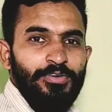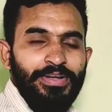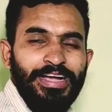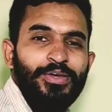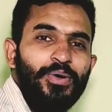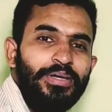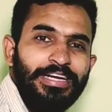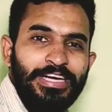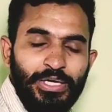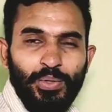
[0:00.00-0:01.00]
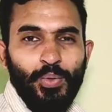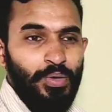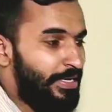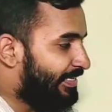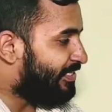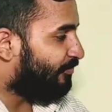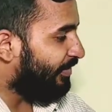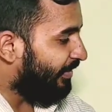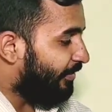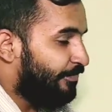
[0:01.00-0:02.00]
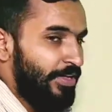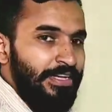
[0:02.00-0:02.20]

we cannot control its speed,